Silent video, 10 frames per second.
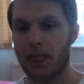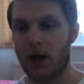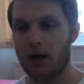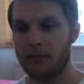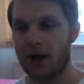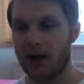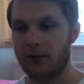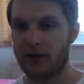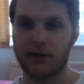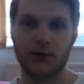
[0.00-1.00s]
And
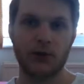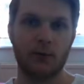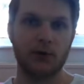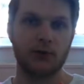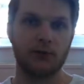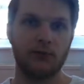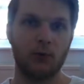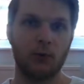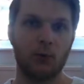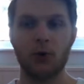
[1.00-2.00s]
thank you so much
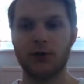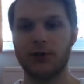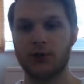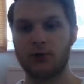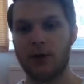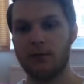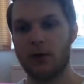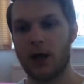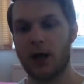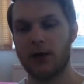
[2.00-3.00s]
for watching the stream,
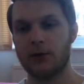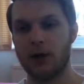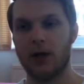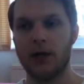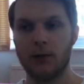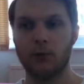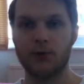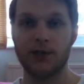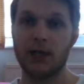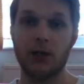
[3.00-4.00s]
and I will
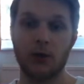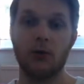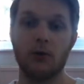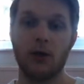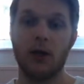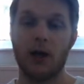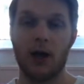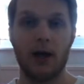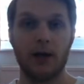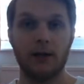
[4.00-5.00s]
see you
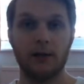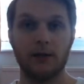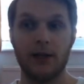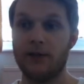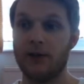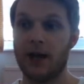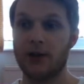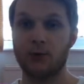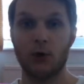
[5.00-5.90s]
in the next